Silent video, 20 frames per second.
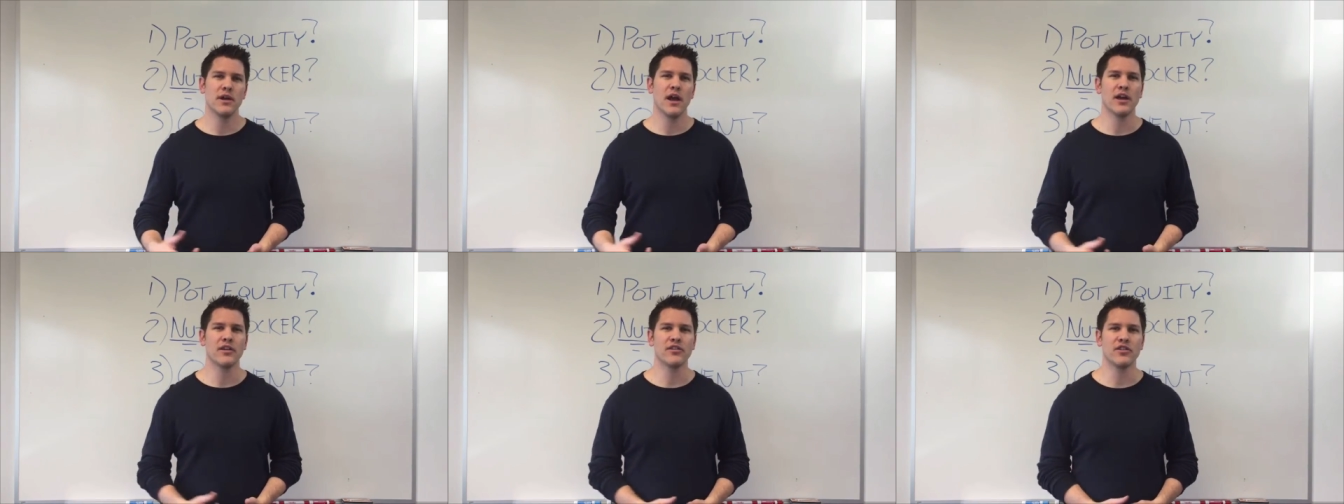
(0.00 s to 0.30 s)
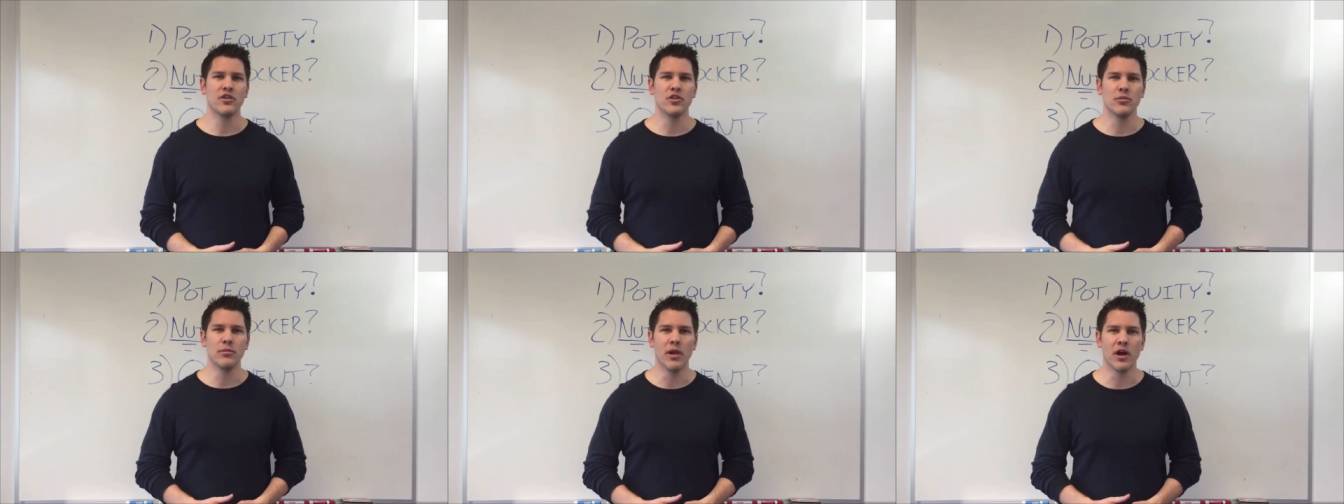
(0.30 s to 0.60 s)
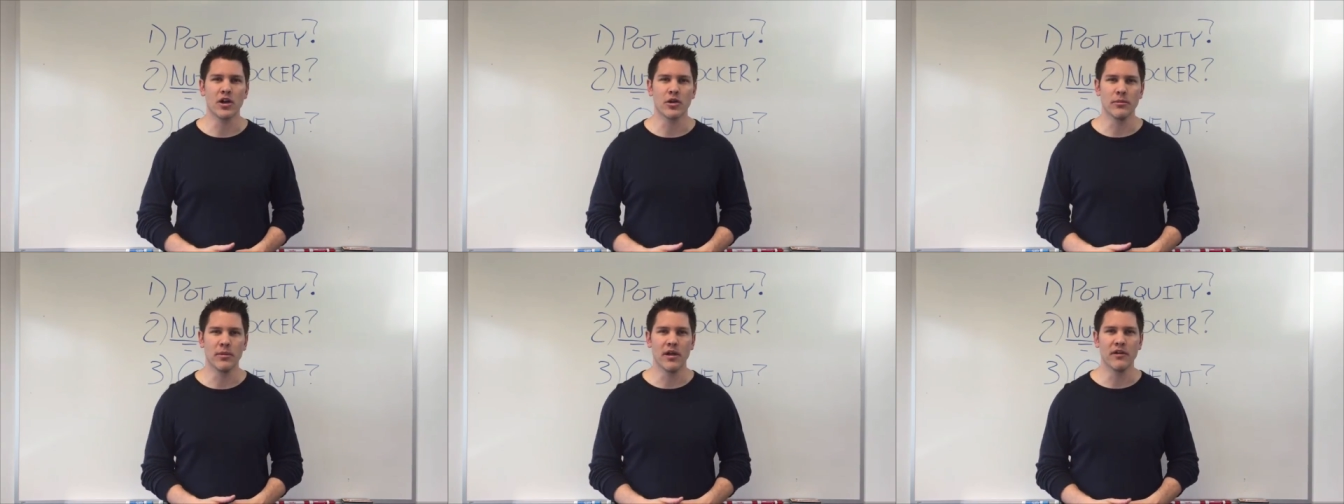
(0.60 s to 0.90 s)
execute a
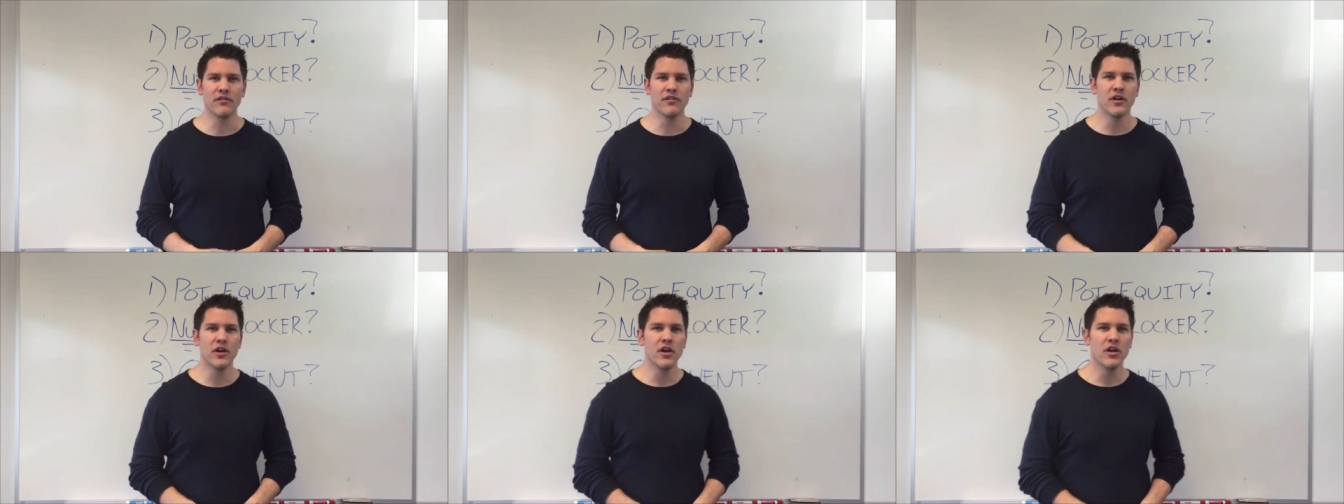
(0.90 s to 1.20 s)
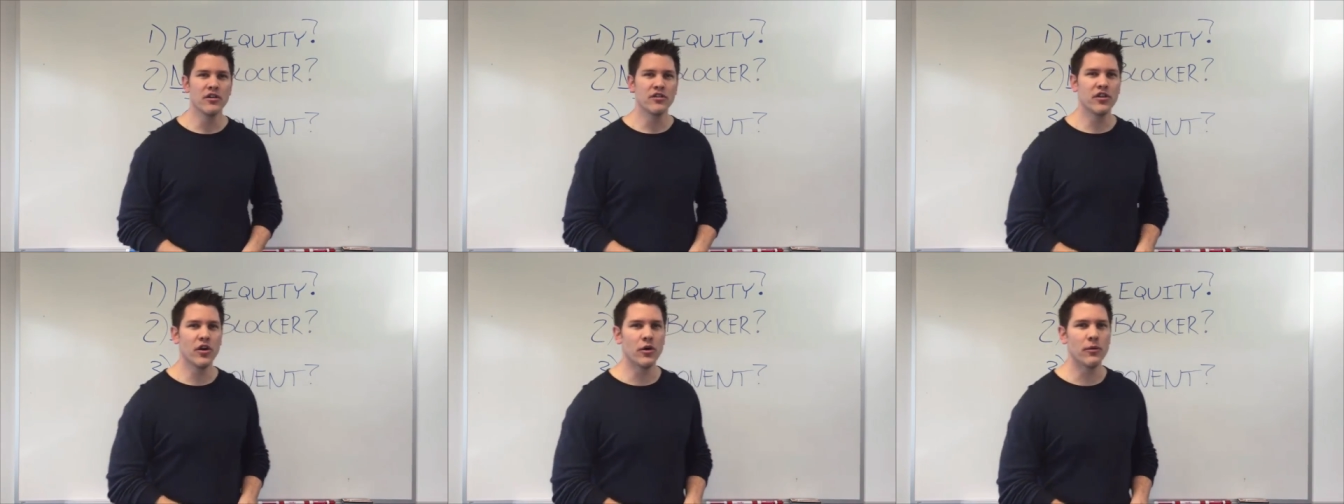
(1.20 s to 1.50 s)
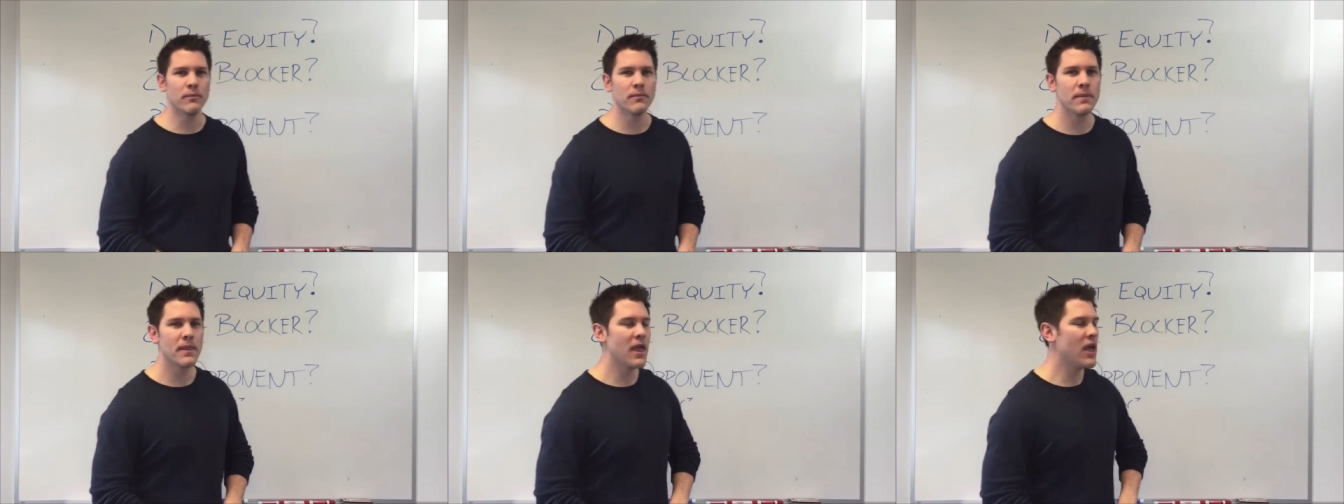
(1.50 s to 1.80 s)
blocker bluff.
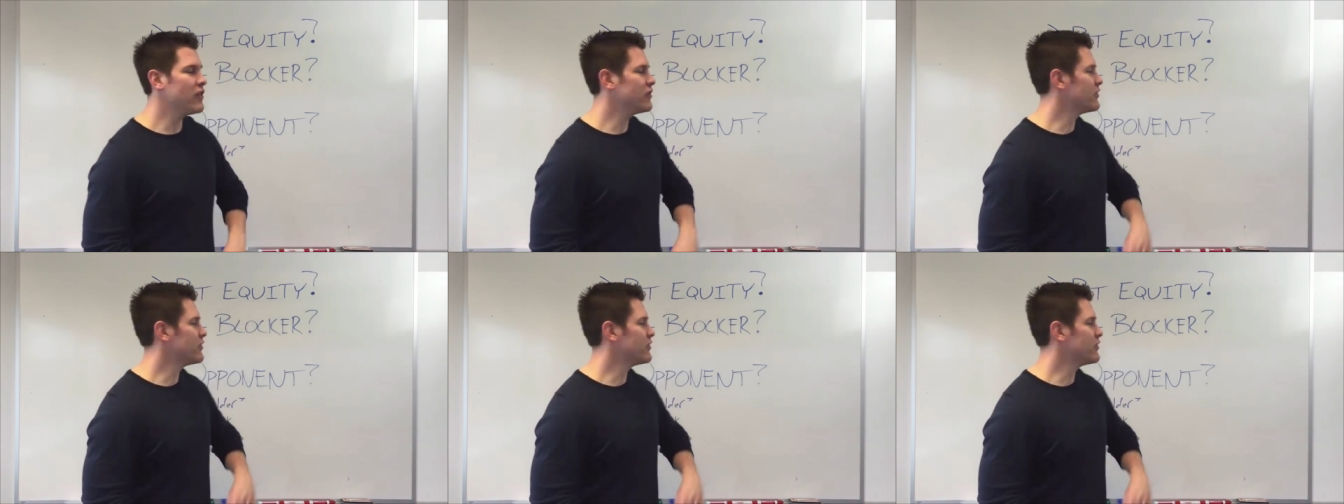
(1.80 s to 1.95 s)
So